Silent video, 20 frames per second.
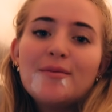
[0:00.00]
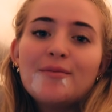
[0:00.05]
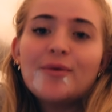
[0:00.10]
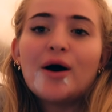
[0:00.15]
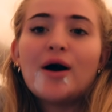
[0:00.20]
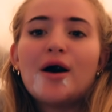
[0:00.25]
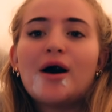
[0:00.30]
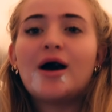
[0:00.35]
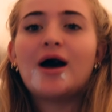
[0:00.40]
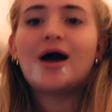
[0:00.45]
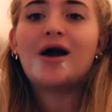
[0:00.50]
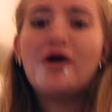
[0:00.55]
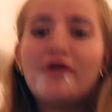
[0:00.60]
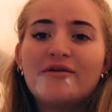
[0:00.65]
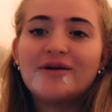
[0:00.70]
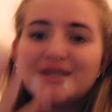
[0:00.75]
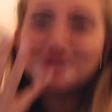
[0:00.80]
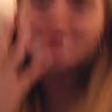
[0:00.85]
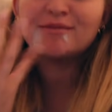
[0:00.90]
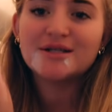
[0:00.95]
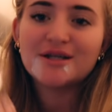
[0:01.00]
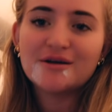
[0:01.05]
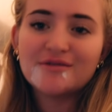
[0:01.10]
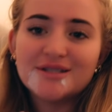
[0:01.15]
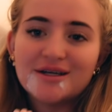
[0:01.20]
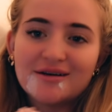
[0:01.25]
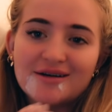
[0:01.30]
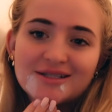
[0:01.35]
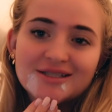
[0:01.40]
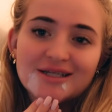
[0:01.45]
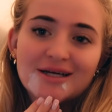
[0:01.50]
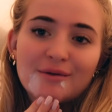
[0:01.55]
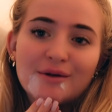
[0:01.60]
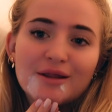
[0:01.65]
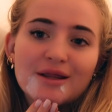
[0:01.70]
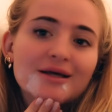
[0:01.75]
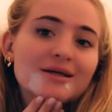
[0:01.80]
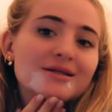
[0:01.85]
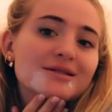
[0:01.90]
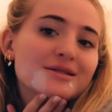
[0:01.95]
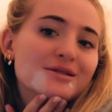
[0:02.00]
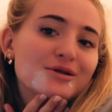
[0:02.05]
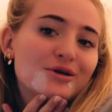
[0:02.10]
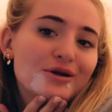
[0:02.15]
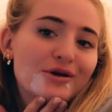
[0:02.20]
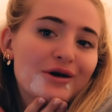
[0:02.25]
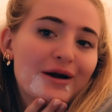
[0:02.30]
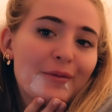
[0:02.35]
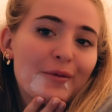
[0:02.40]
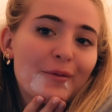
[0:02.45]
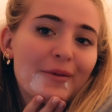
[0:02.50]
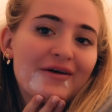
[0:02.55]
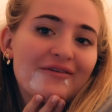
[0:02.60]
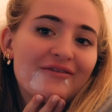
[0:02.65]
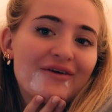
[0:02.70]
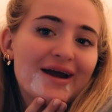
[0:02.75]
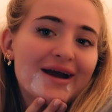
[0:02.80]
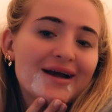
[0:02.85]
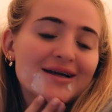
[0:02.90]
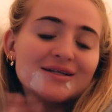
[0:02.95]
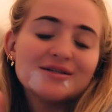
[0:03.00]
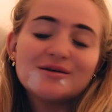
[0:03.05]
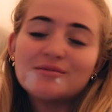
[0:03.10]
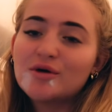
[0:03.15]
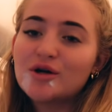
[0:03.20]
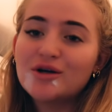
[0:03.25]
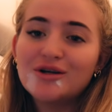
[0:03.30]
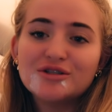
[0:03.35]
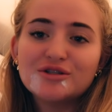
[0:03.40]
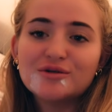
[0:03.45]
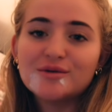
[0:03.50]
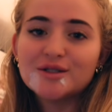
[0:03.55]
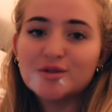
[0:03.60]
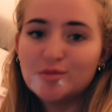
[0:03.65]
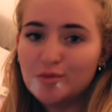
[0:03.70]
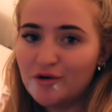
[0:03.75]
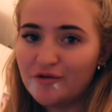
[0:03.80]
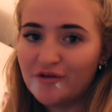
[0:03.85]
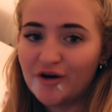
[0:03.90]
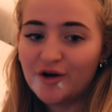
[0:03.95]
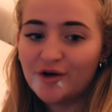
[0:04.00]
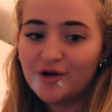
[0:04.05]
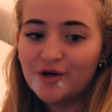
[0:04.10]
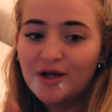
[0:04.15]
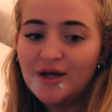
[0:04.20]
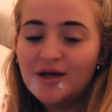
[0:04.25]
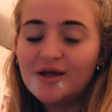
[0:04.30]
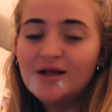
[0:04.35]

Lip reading: but I can't really take myself seriously with this pseudocrem on my face. I'm gonna do it tomorrow